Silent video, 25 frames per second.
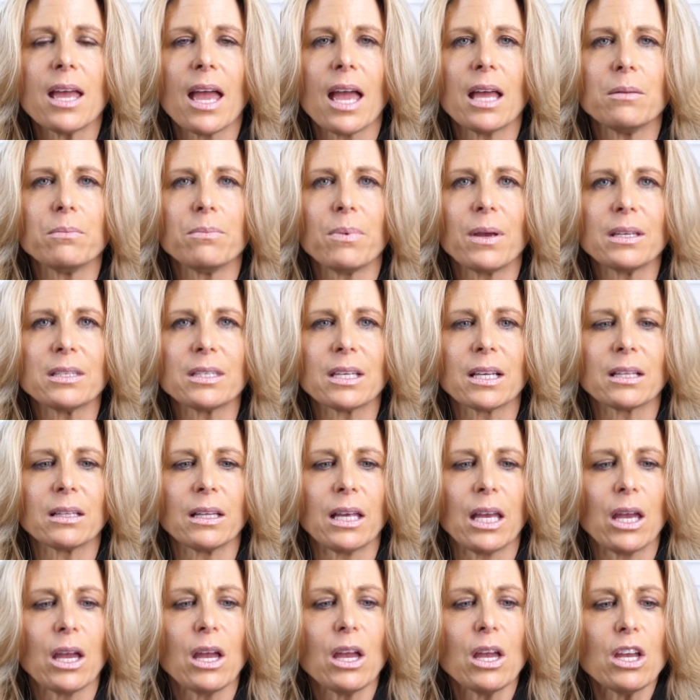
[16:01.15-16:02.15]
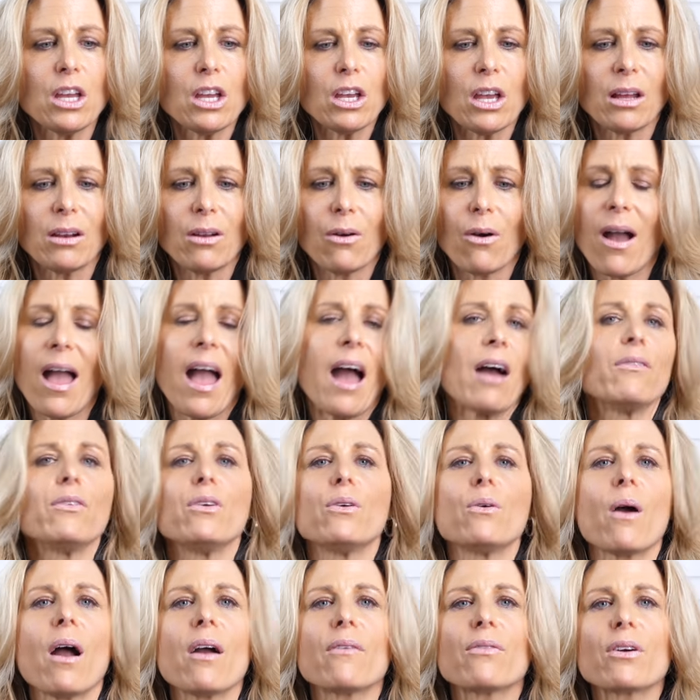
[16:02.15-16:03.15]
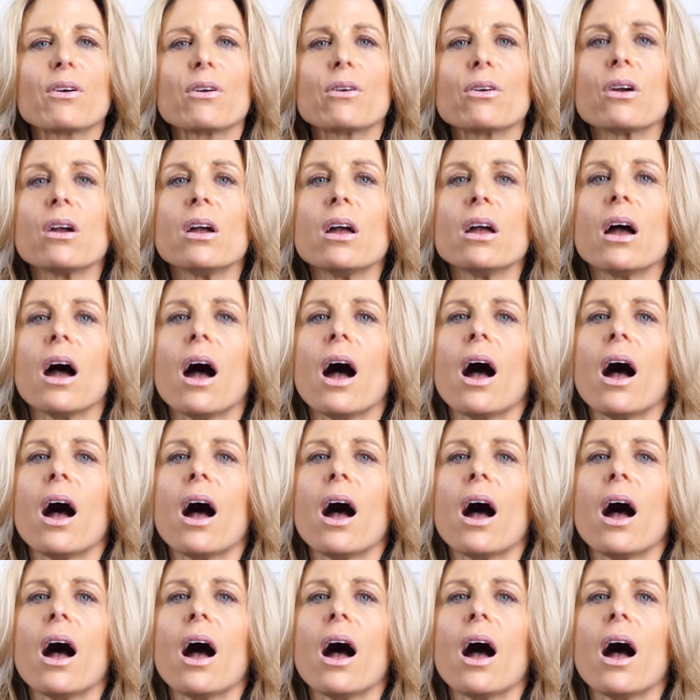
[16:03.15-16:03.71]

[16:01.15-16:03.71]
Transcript: And basically, have you ever